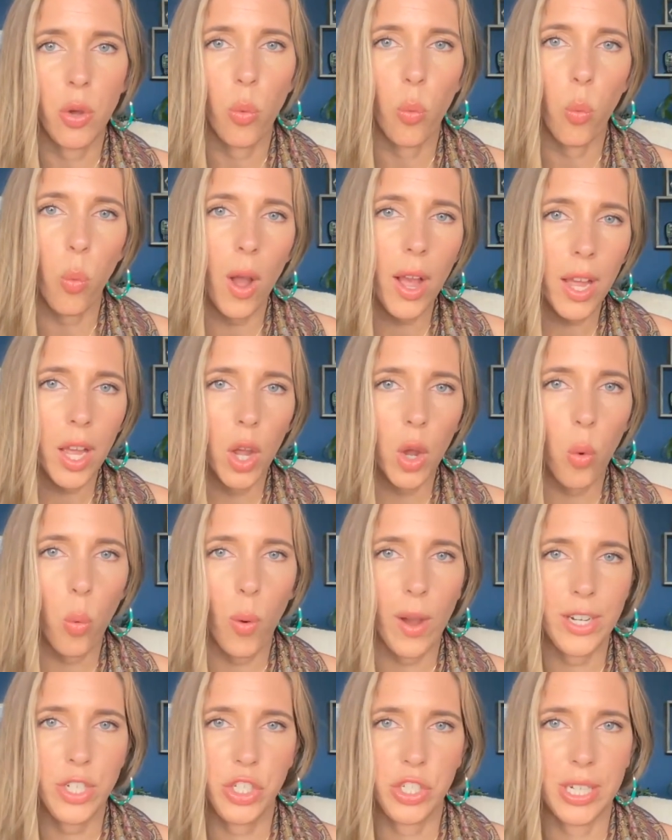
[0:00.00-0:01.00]
what
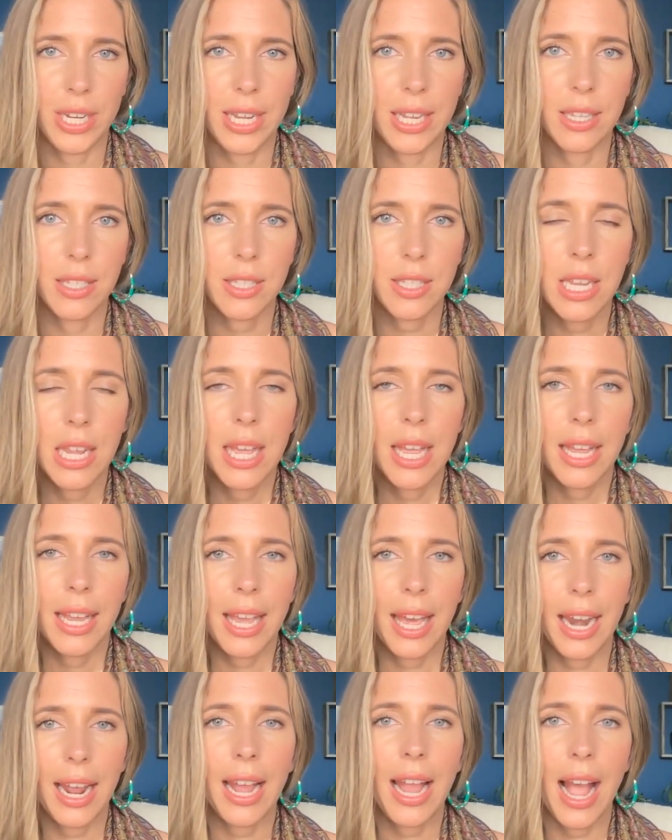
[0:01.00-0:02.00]
questions
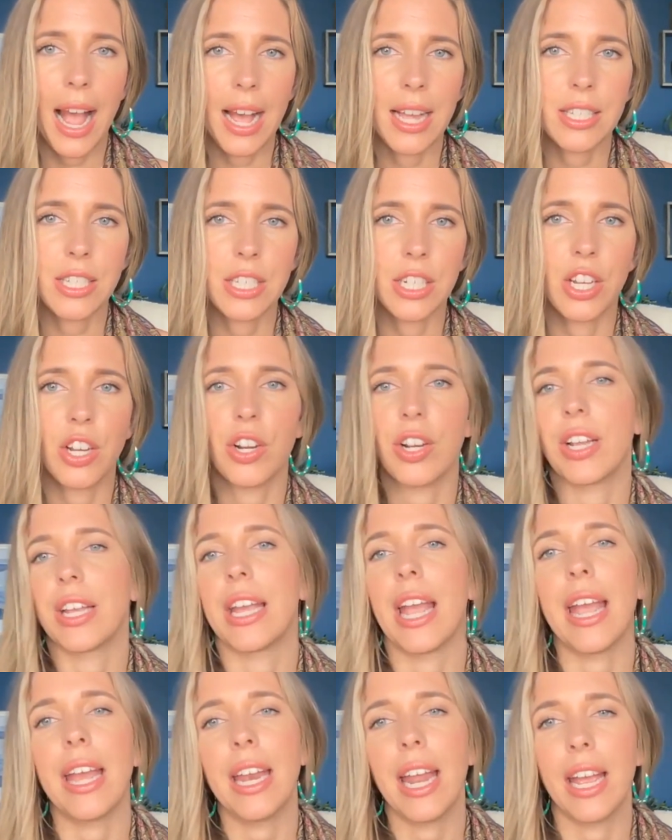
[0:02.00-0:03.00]
can I ask to
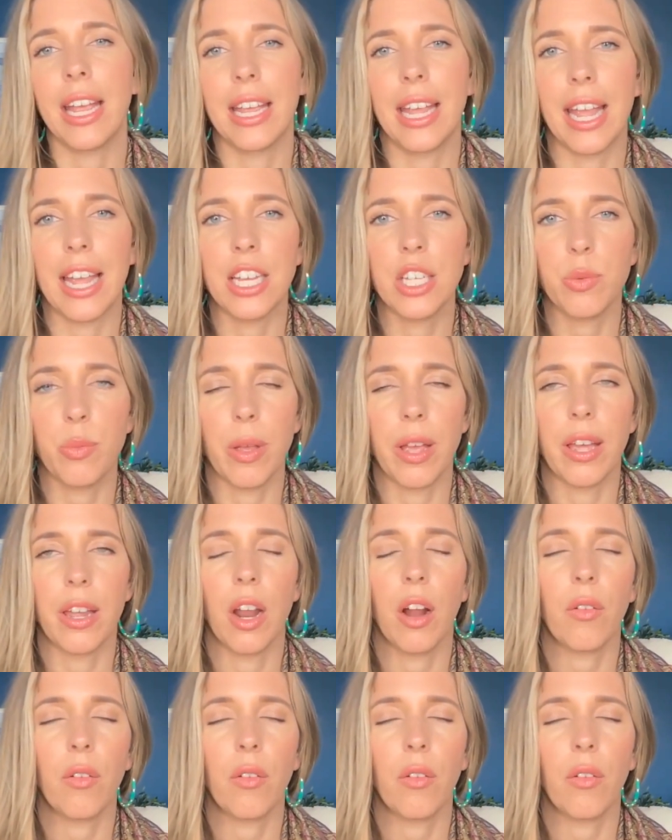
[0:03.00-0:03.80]
create engagement